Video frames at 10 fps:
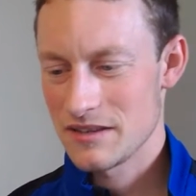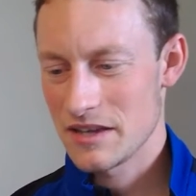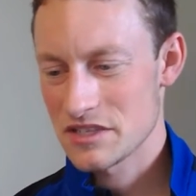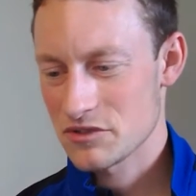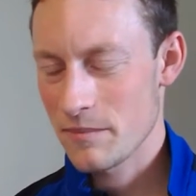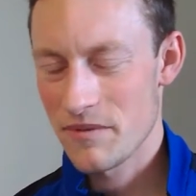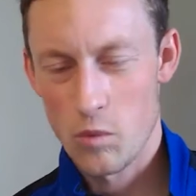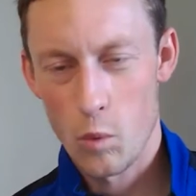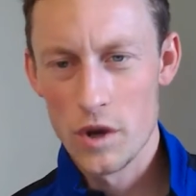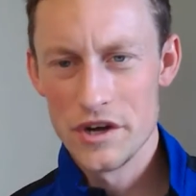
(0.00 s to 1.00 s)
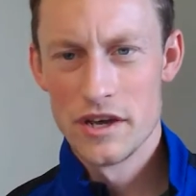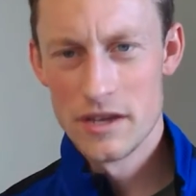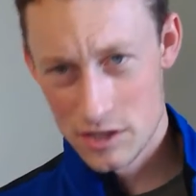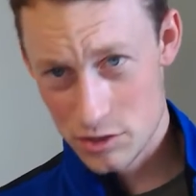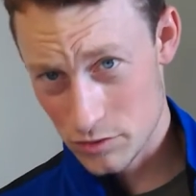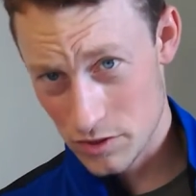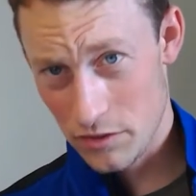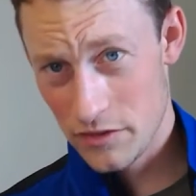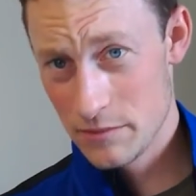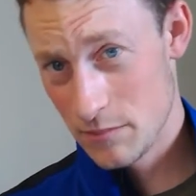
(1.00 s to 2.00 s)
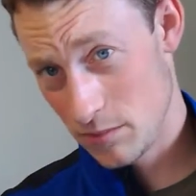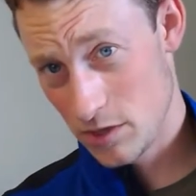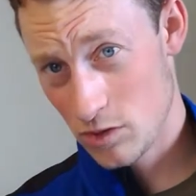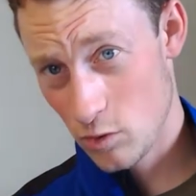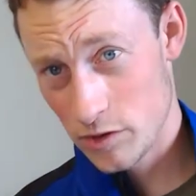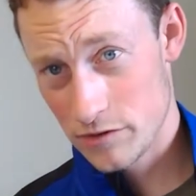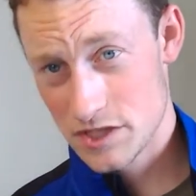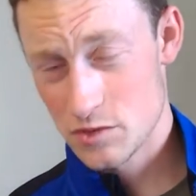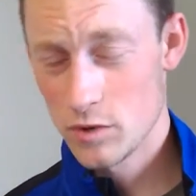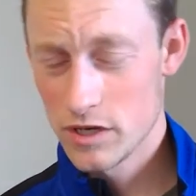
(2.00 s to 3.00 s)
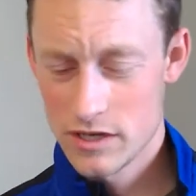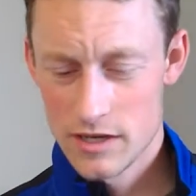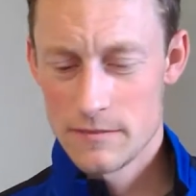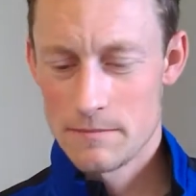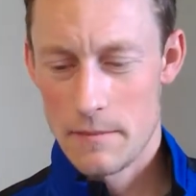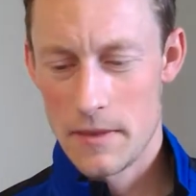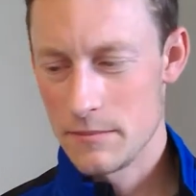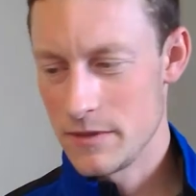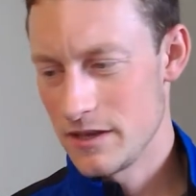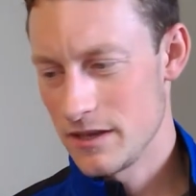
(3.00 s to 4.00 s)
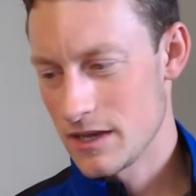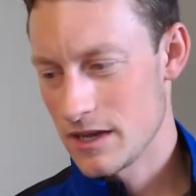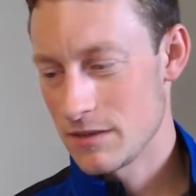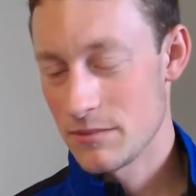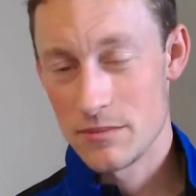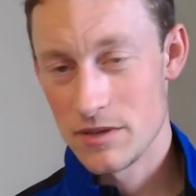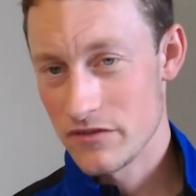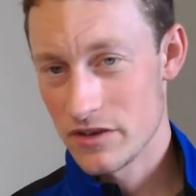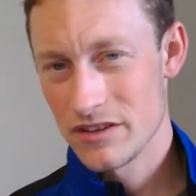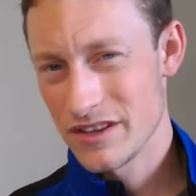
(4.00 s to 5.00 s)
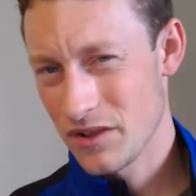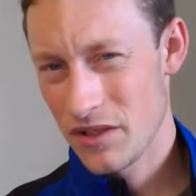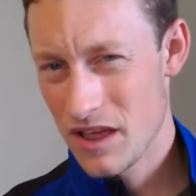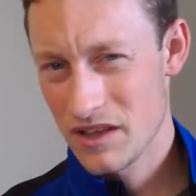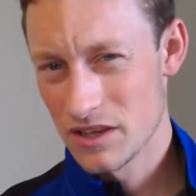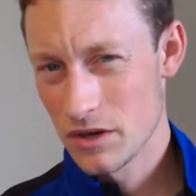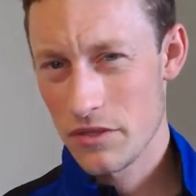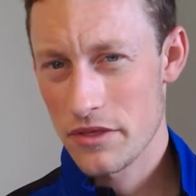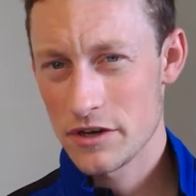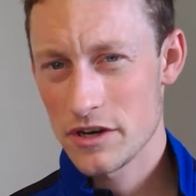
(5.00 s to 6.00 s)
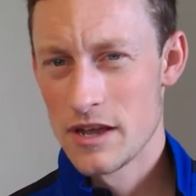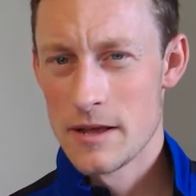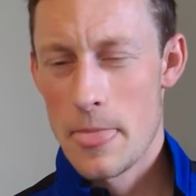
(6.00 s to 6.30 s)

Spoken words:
strip of wood, real thin, maybe 1/4 inch wood, maybe even a little thinner,